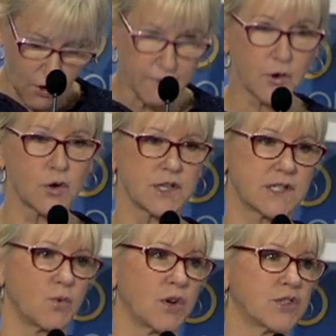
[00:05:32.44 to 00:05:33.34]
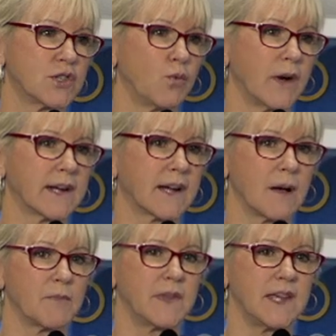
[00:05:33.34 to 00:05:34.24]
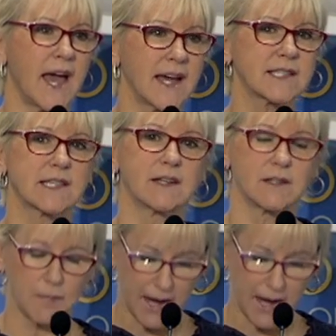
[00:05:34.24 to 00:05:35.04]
of course want to welcome the excellent